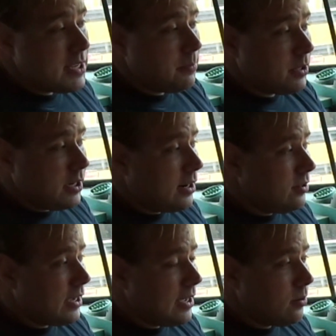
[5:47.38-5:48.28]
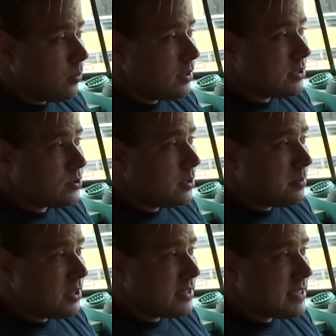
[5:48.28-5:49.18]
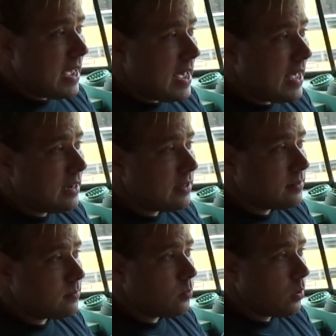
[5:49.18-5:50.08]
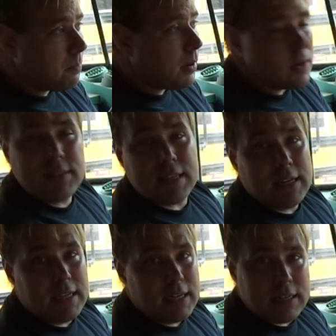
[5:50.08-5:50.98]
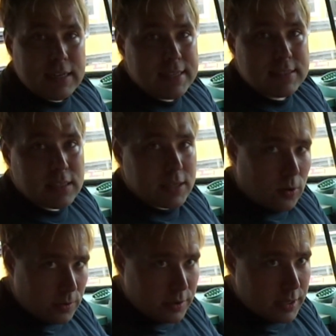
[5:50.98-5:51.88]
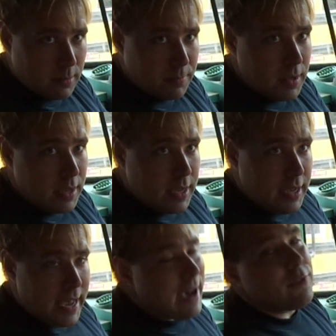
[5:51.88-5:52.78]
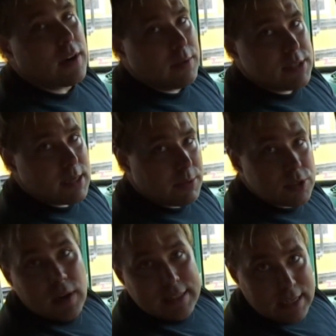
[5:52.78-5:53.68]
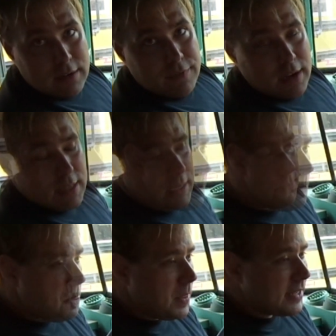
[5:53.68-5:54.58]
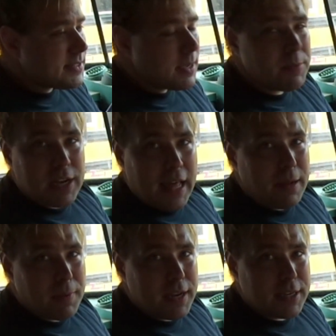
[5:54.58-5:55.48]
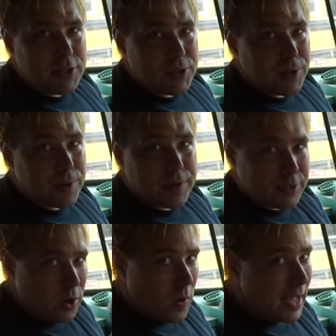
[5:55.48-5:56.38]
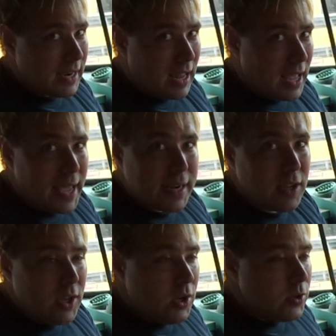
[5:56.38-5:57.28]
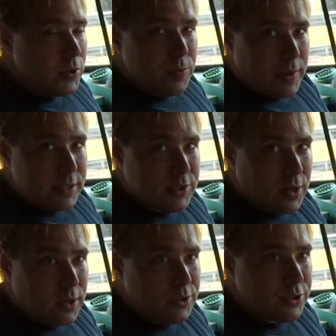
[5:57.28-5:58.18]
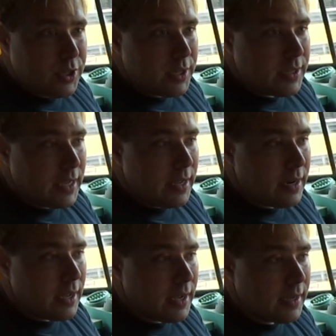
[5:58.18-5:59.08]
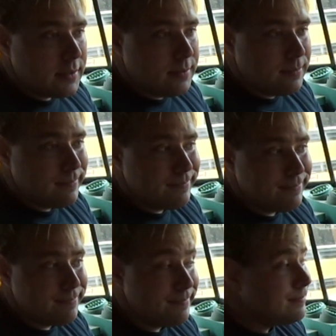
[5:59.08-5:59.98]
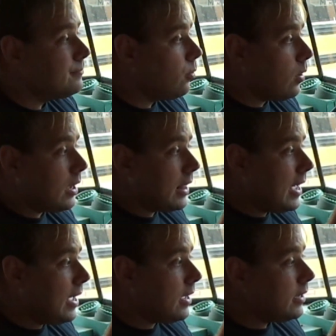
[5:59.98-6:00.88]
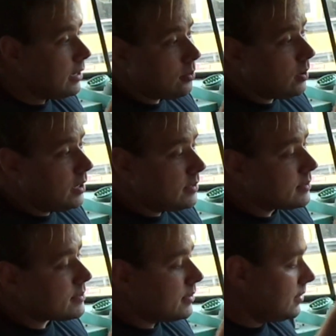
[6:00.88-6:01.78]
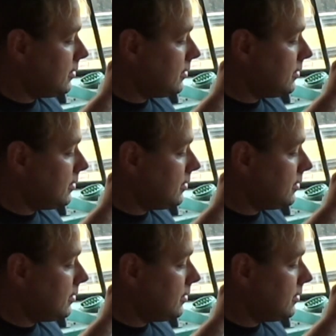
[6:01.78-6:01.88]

able to narrow down what distributor this had and what parts I needed and easily order them after I was able to identify them. So that's something anybody can do, is go online, do research, and voila, it runs.